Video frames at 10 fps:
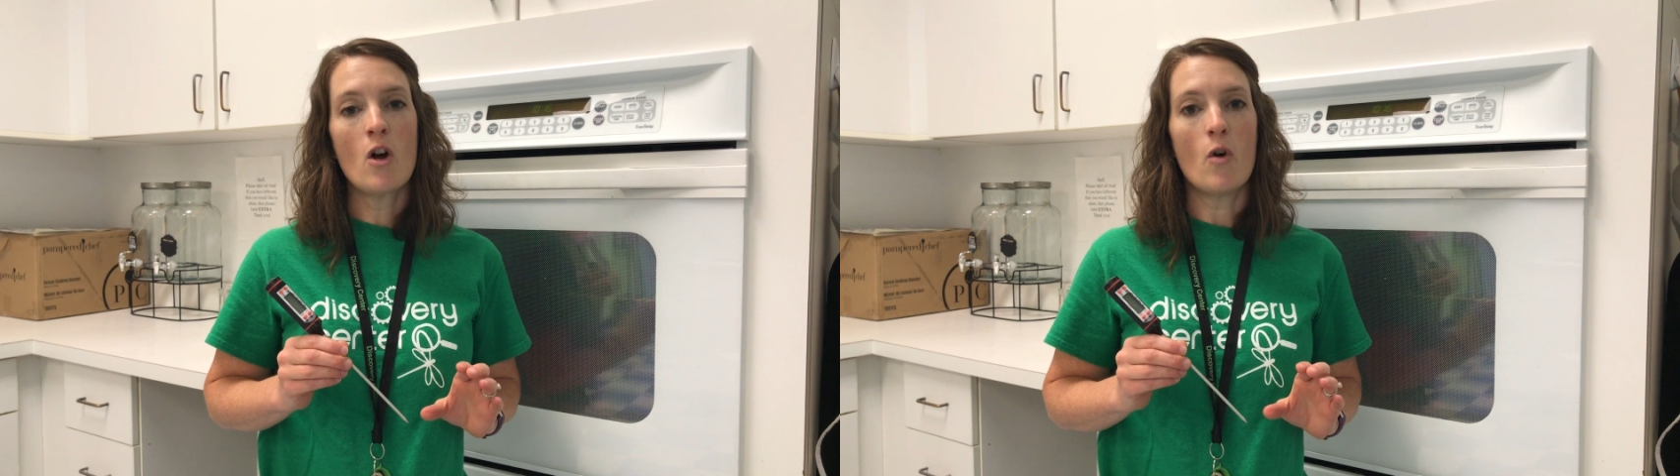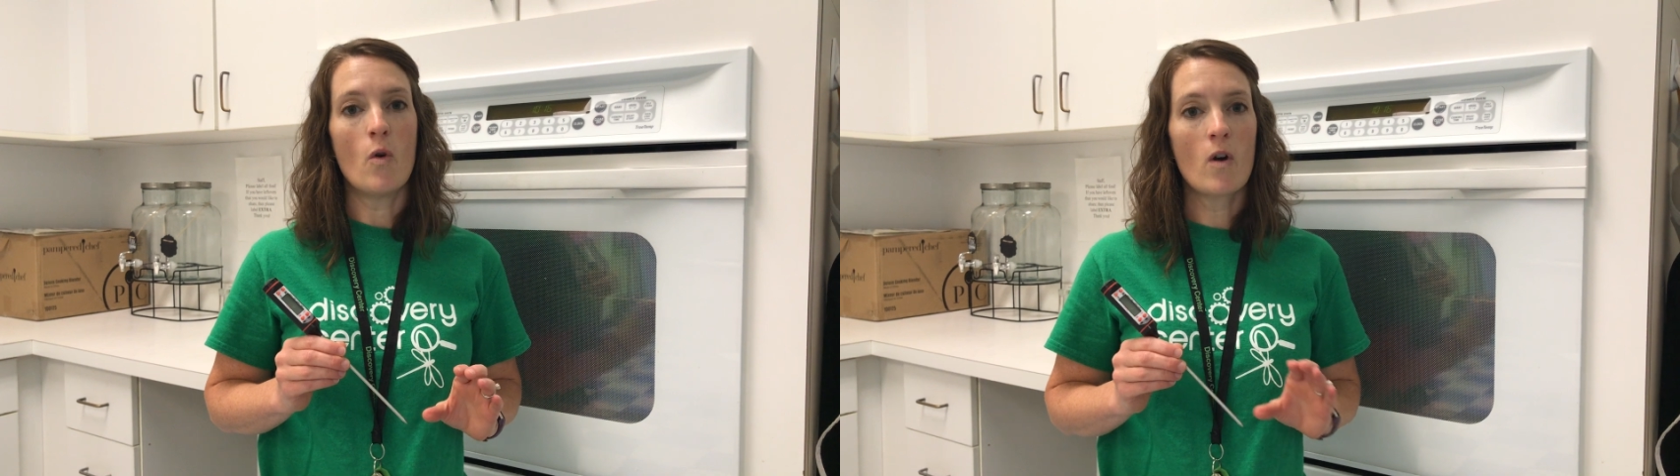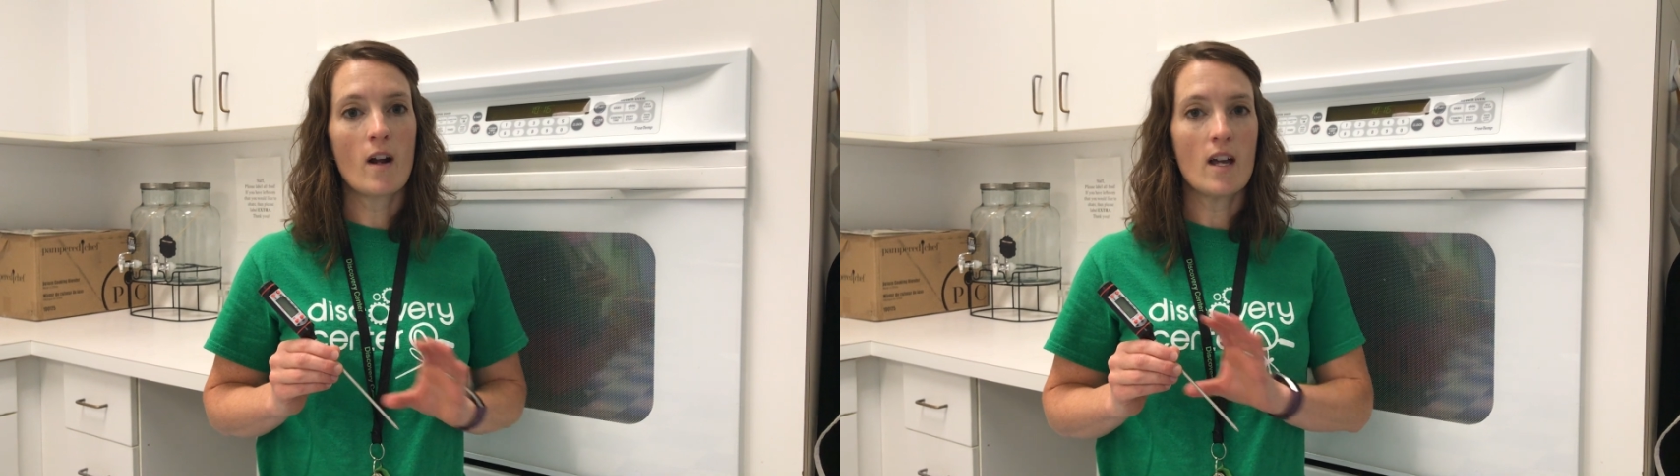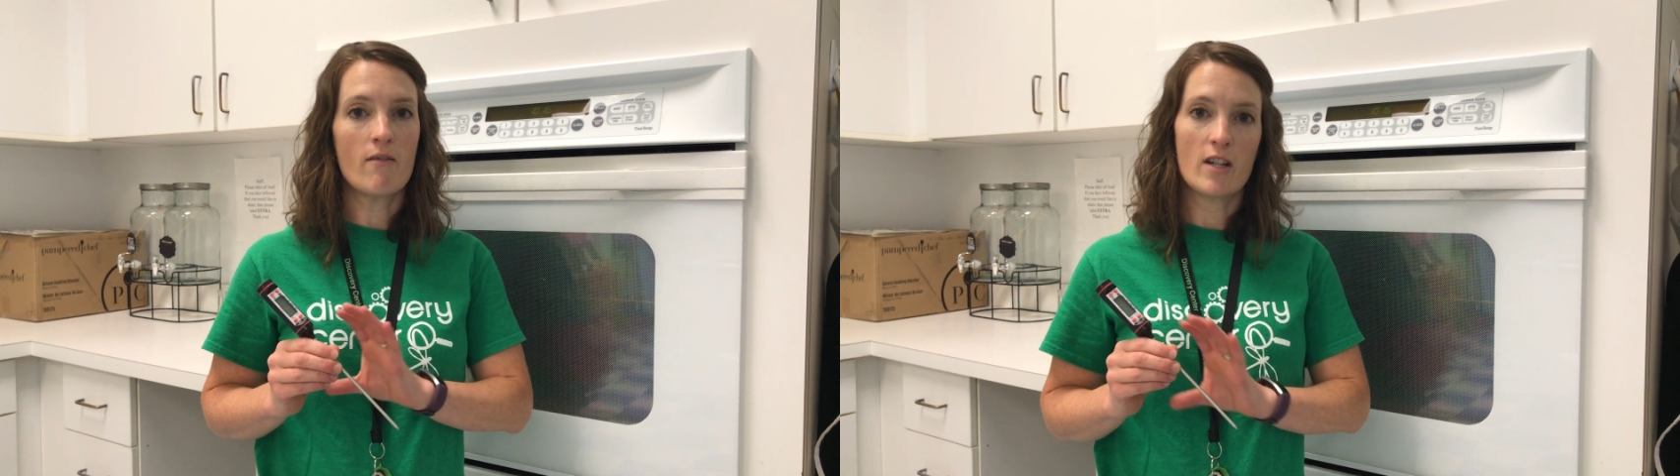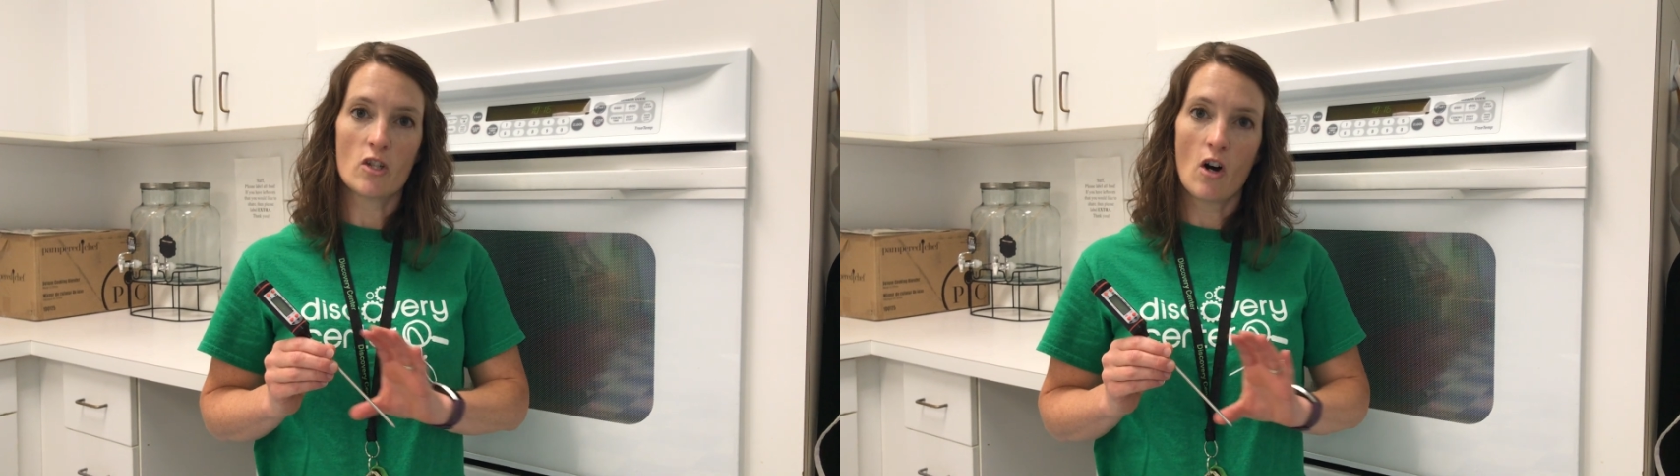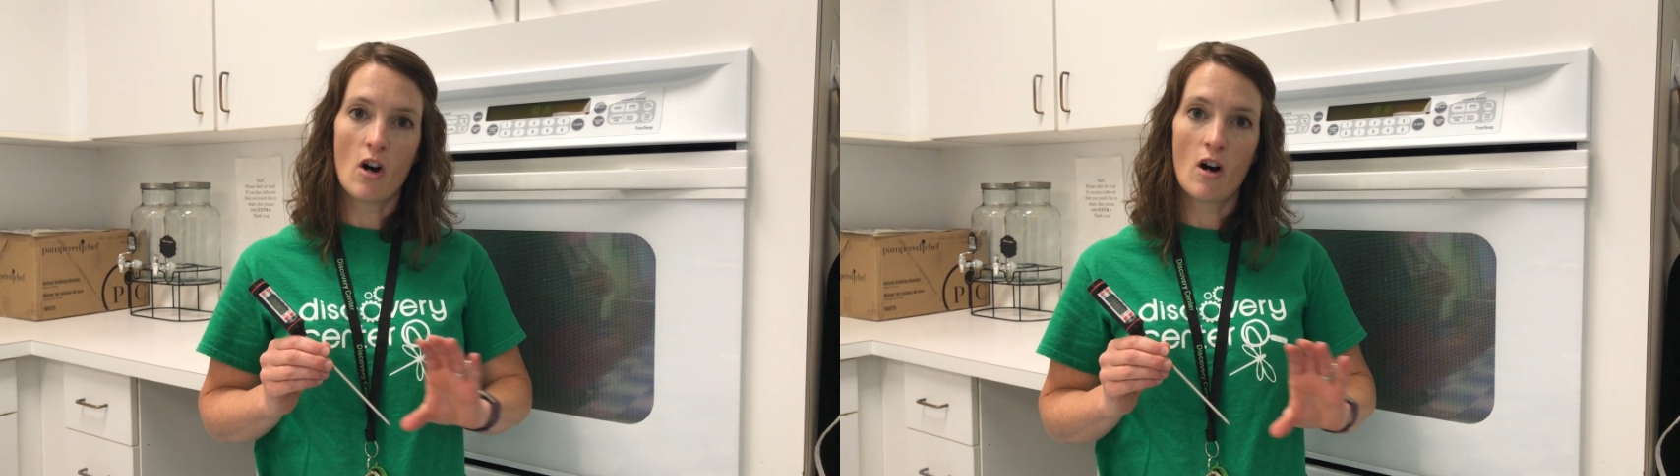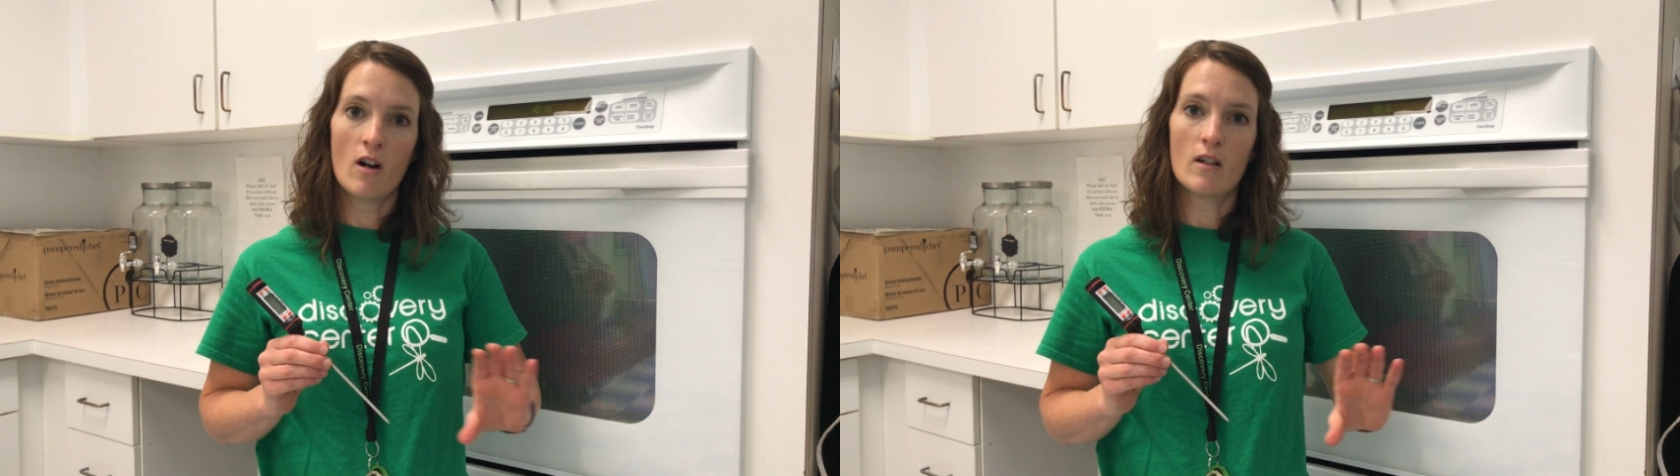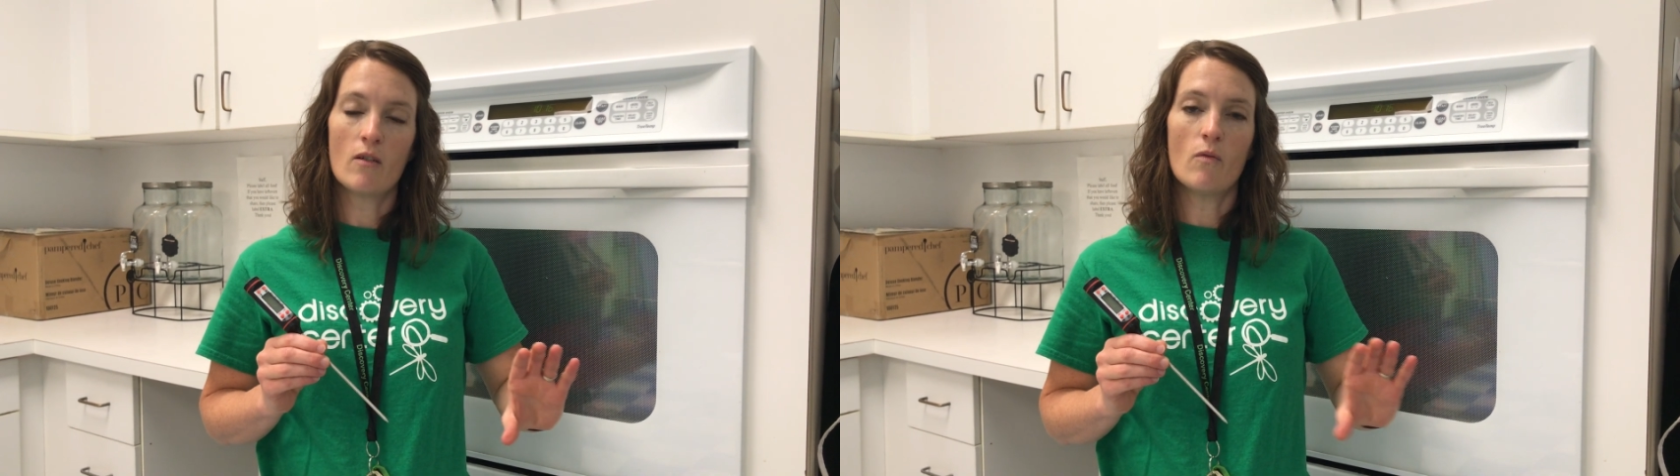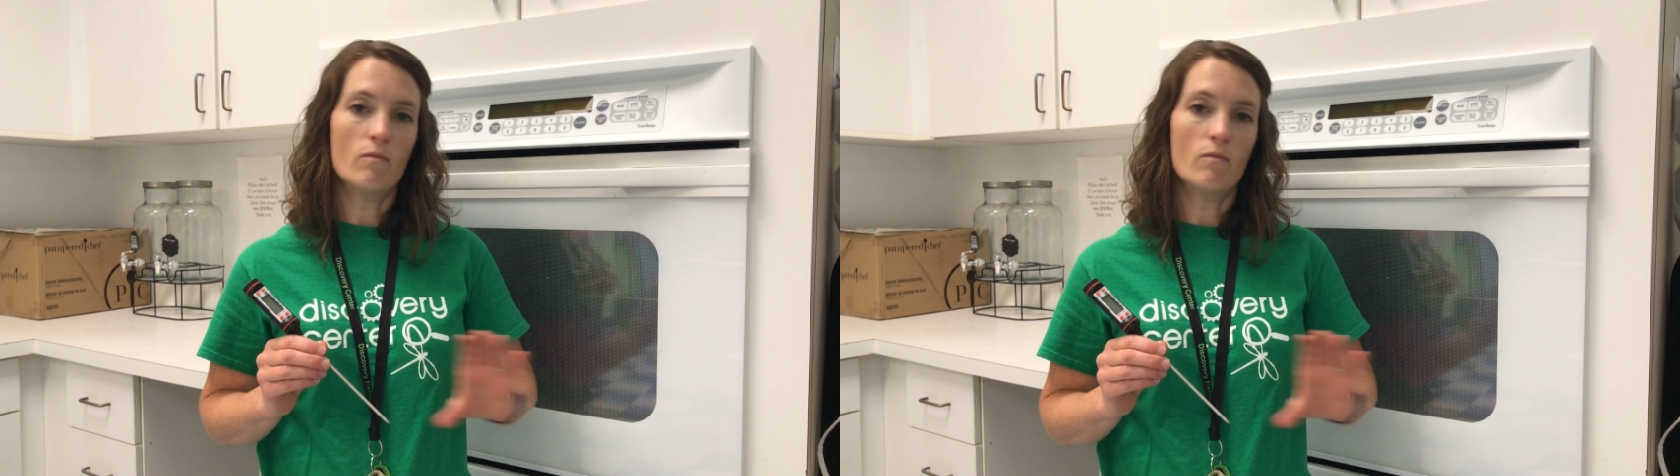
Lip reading: or if it's all